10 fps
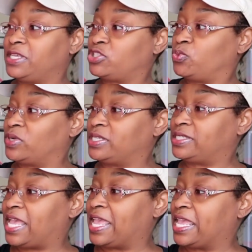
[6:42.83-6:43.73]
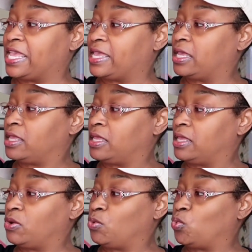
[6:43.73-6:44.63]
this was a
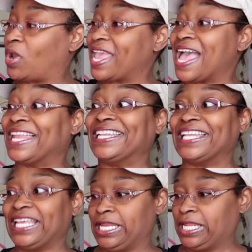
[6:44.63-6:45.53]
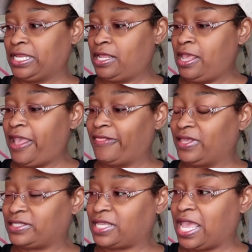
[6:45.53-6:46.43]
rayon linen.
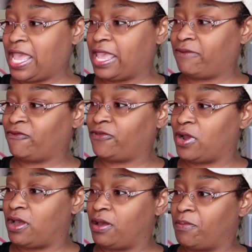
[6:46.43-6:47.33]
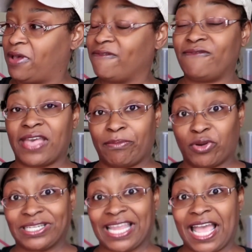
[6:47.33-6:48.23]
And this came from
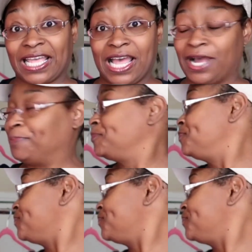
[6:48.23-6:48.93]
fabric.com.